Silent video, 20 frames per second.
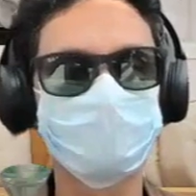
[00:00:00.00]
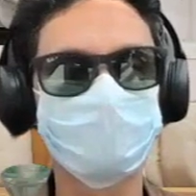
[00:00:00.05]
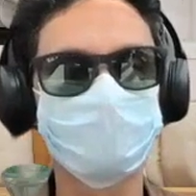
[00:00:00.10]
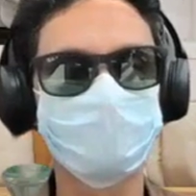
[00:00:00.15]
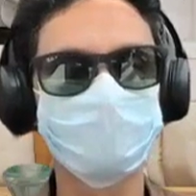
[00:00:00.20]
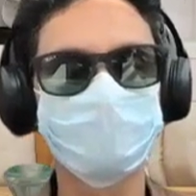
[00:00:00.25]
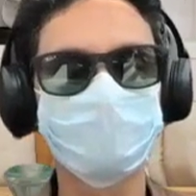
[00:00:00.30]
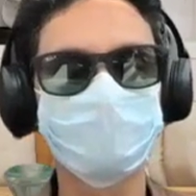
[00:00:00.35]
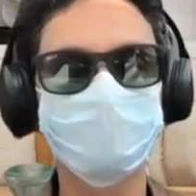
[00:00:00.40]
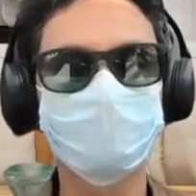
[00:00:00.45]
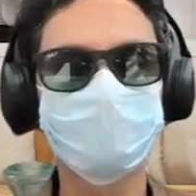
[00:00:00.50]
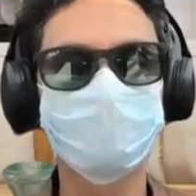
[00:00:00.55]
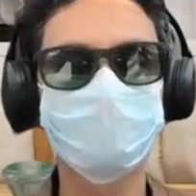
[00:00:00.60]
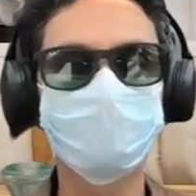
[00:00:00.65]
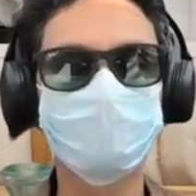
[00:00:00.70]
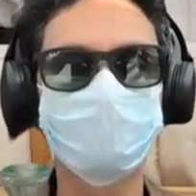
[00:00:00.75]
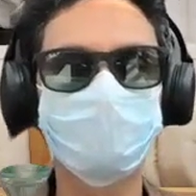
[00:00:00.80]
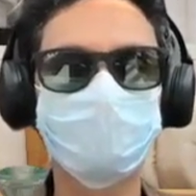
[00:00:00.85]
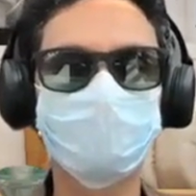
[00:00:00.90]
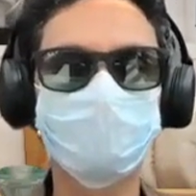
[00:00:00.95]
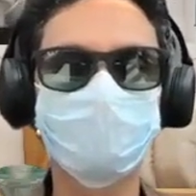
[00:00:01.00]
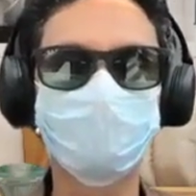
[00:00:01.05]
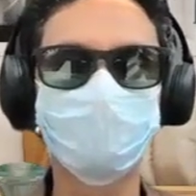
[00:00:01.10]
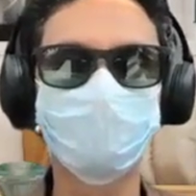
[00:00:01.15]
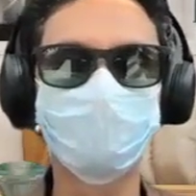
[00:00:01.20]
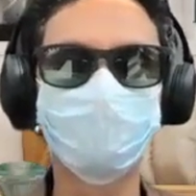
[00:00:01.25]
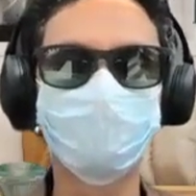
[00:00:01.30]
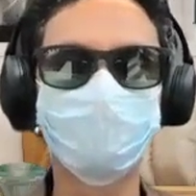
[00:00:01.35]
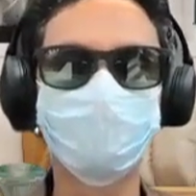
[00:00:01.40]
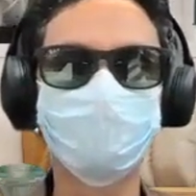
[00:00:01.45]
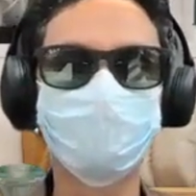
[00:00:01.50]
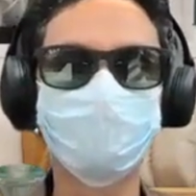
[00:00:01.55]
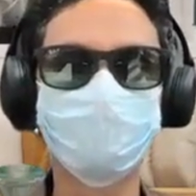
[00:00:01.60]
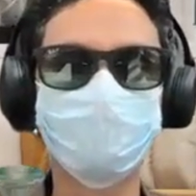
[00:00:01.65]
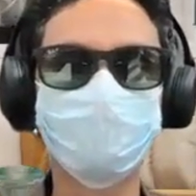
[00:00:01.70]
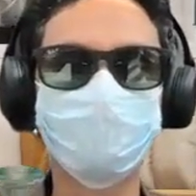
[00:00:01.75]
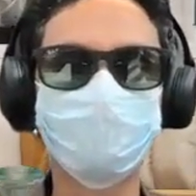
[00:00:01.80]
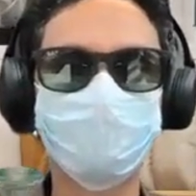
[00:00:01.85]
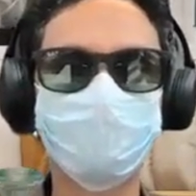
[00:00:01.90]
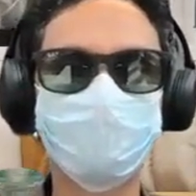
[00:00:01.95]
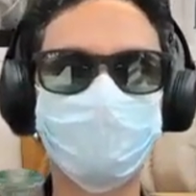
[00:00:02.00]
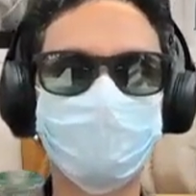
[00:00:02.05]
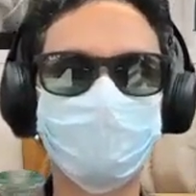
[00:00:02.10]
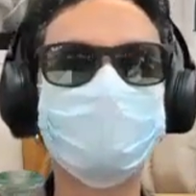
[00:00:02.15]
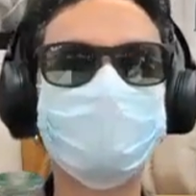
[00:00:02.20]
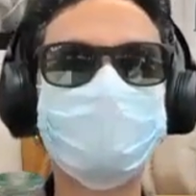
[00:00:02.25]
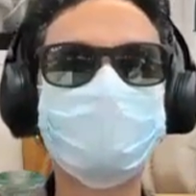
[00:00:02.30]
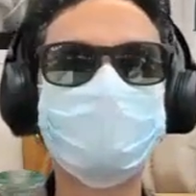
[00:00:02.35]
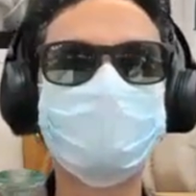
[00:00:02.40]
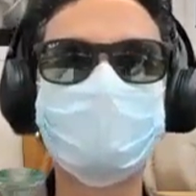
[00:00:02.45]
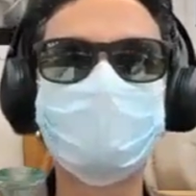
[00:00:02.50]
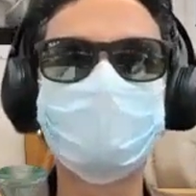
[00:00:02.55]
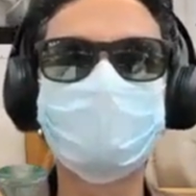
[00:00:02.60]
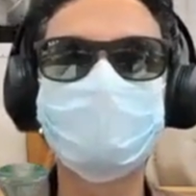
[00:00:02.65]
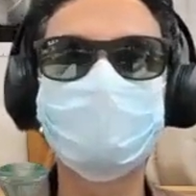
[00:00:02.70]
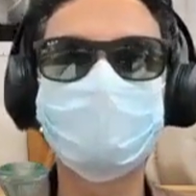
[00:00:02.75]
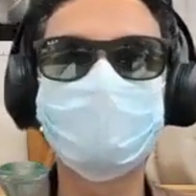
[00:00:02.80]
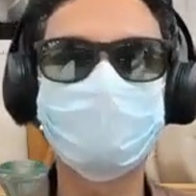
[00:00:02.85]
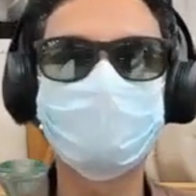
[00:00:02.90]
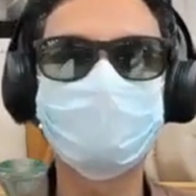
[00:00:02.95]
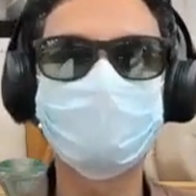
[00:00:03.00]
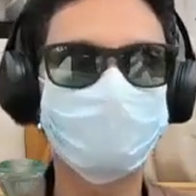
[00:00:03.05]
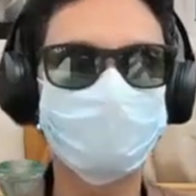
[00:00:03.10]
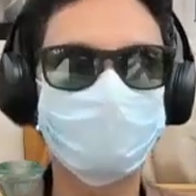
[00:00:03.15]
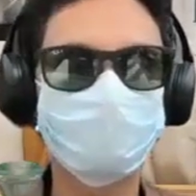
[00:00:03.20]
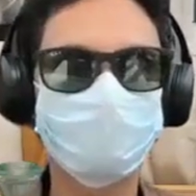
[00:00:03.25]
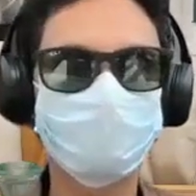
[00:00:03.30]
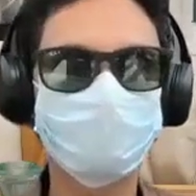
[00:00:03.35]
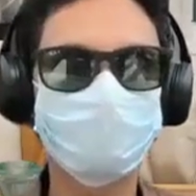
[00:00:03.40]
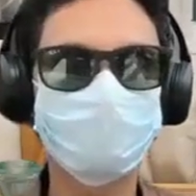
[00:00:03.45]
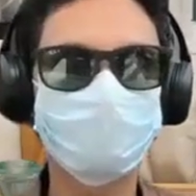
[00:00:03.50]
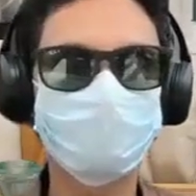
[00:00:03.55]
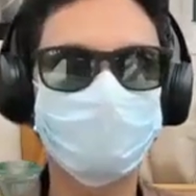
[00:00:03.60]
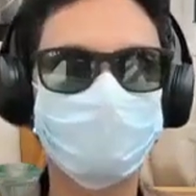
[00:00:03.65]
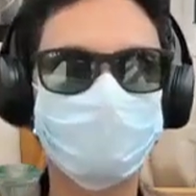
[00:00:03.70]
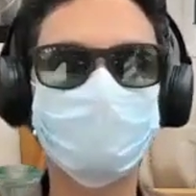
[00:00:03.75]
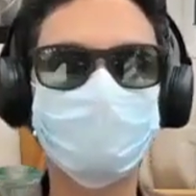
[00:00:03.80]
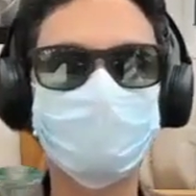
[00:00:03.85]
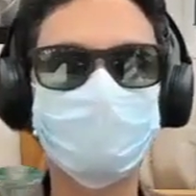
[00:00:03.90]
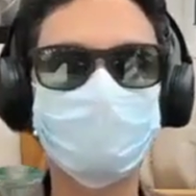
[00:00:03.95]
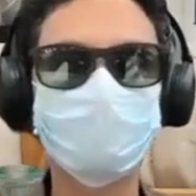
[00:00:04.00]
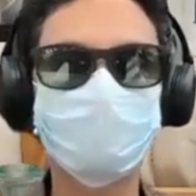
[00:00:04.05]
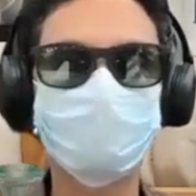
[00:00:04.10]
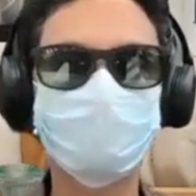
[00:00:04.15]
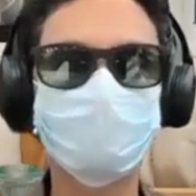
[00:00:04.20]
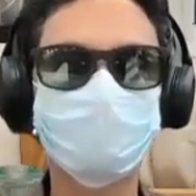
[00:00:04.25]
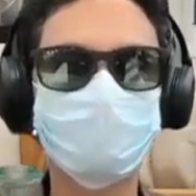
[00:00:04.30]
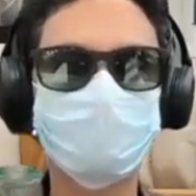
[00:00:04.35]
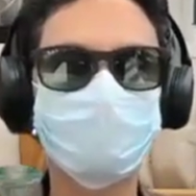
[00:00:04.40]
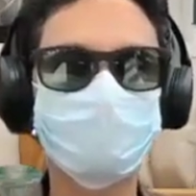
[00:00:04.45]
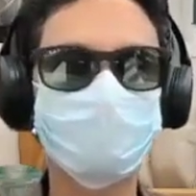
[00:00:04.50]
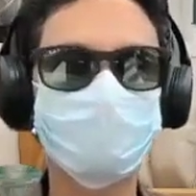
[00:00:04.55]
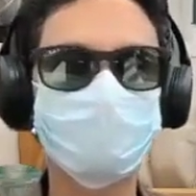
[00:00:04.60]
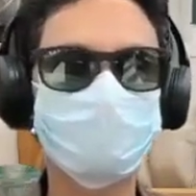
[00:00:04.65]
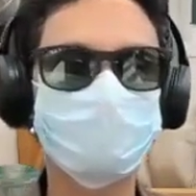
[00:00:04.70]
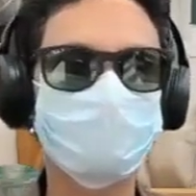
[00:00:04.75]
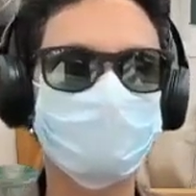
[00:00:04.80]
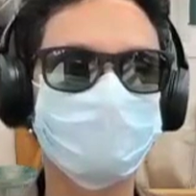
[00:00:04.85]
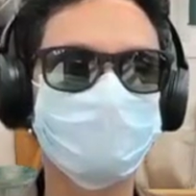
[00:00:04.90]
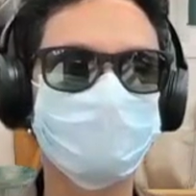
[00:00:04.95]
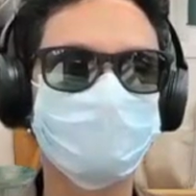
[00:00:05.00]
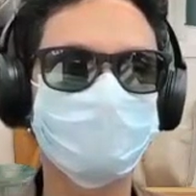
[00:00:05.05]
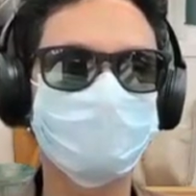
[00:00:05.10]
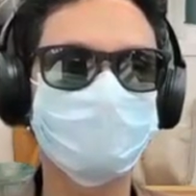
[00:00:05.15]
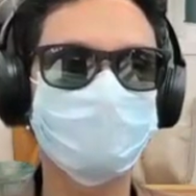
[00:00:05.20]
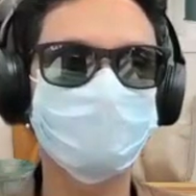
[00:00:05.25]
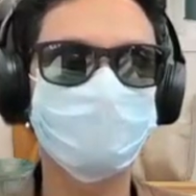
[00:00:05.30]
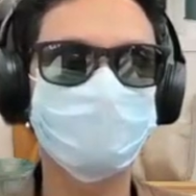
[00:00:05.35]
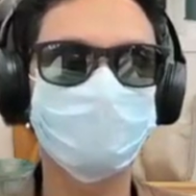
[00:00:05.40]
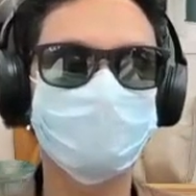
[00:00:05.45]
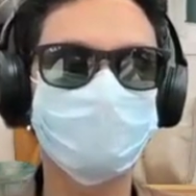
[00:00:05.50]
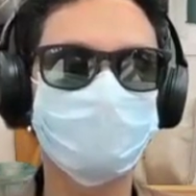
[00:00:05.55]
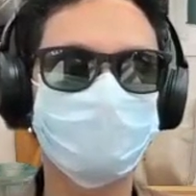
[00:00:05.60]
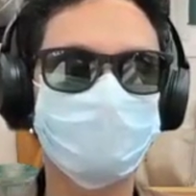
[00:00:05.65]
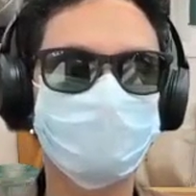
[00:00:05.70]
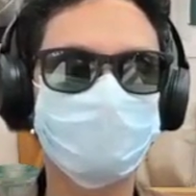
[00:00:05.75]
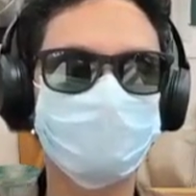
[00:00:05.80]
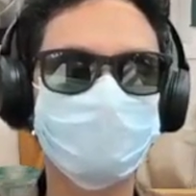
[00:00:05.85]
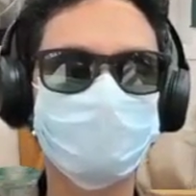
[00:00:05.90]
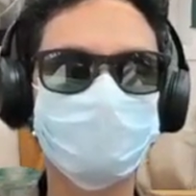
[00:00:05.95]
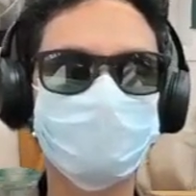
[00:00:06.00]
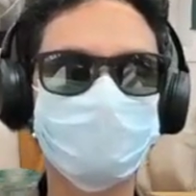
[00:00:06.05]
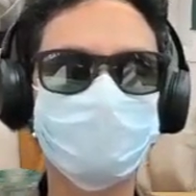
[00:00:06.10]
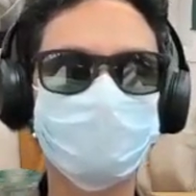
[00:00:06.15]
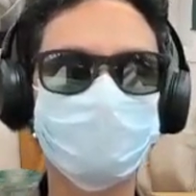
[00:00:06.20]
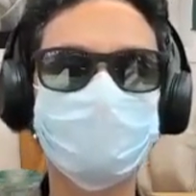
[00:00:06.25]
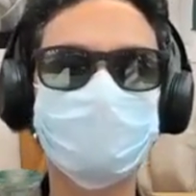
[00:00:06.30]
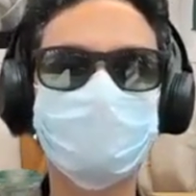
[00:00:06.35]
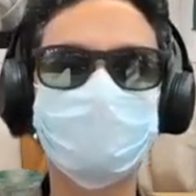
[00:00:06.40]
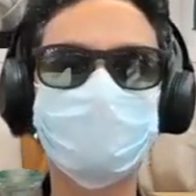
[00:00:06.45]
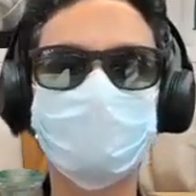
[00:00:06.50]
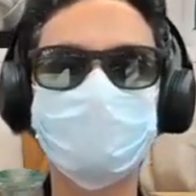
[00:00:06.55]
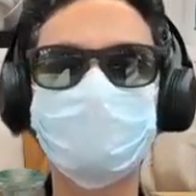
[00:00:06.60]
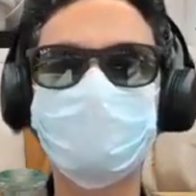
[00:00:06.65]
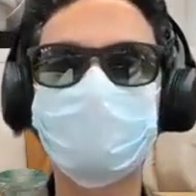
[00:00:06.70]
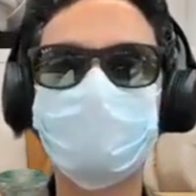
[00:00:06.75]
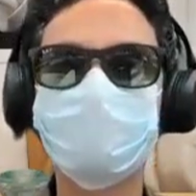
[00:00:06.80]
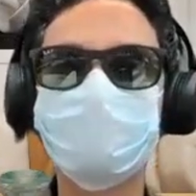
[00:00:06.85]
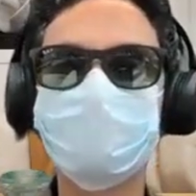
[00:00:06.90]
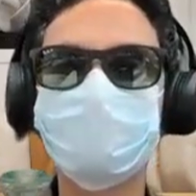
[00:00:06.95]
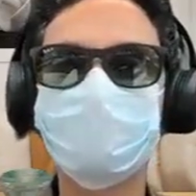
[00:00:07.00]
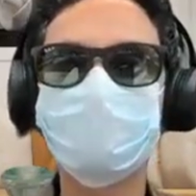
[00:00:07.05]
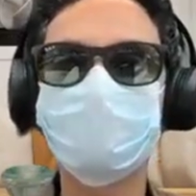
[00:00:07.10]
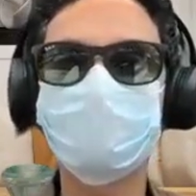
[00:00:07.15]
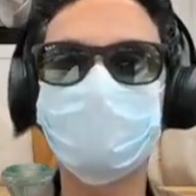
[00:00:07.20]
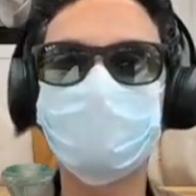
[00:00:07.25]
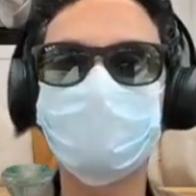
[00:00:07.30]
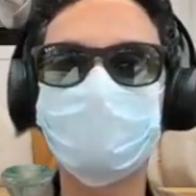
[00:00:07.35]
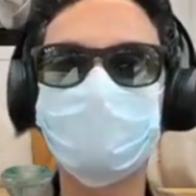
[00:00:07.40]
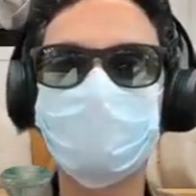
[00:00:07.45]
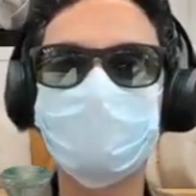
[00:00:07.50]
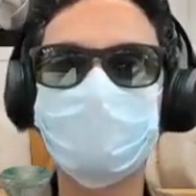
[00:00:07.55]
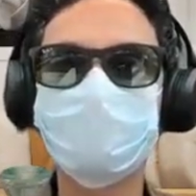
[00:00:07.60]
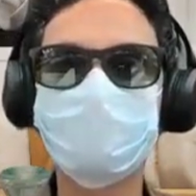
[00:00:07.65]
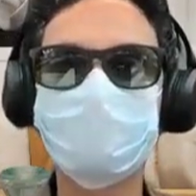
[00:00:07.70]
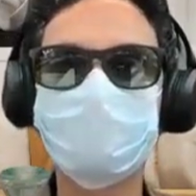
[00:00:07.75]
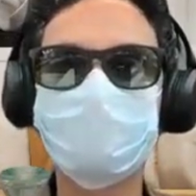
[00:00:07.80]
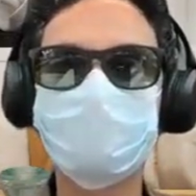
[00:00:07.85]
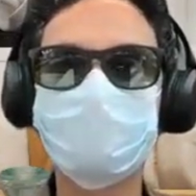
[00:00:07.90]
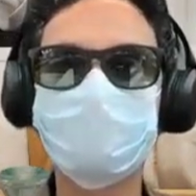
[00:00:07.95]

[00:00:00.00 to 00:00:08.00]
This person isn't speaking.